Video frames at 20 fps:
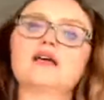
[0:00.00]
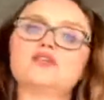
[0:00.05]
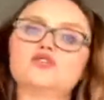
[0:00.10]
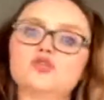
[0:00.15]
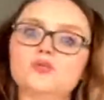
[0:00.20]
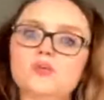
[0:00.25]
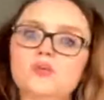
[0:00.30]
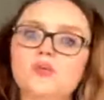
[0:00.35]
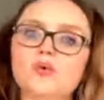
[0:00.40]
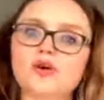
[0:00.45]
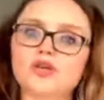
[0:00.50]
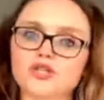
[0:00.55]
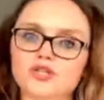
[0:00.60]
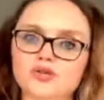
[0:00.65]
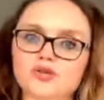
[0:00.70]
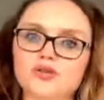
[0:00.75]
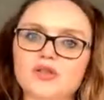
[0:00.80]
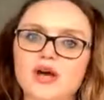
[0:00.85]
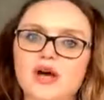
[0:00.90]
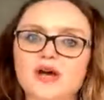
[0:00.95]
Do we want to
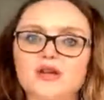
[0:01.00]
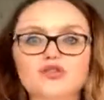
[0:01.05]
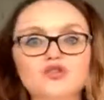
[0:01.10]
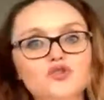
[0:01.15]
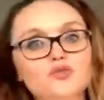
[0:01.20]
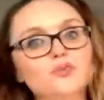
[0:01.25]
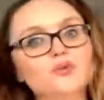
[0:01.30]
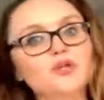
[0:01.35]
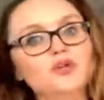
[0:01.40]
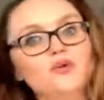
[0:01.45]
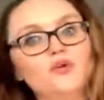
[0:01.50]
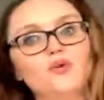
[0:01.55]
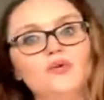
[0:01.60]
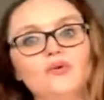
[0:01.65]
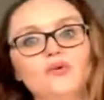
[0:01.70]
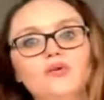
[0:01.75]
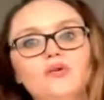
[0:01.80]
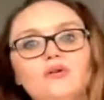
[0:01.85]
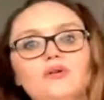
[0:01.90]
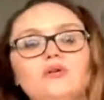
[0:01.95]
do that? Do we
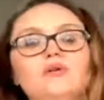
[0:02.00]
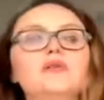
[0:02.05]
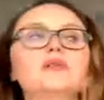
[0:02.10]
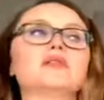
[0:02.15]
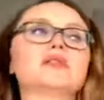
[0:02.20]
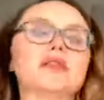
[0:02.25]
not?